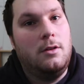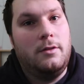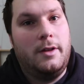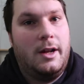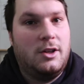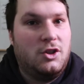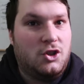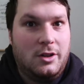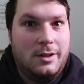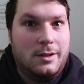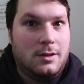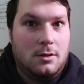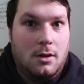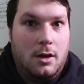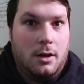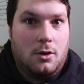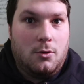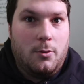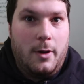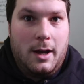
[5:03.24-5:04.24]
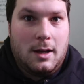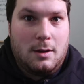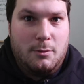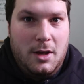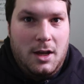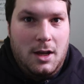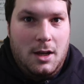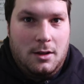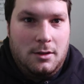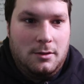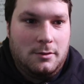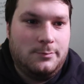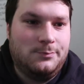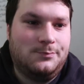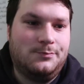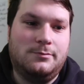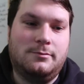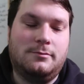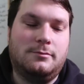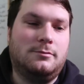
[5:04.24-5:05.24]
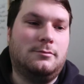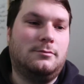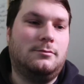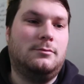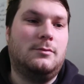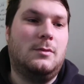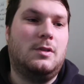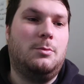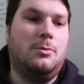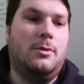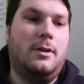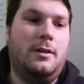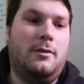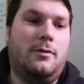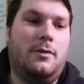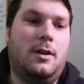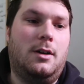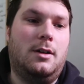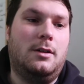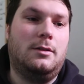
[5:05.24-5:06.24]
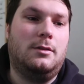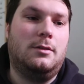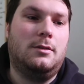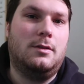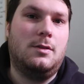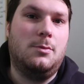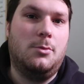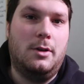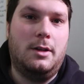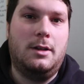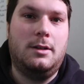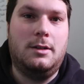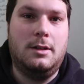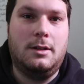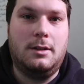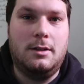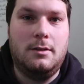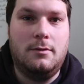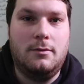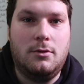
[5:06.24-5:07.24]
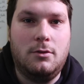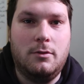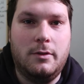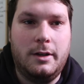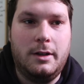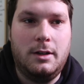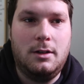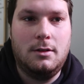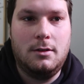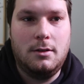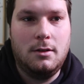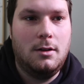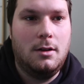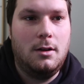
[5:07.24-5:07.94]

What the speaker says: That shit's like crack, man. It's pretty fun. It's pretty addictive already.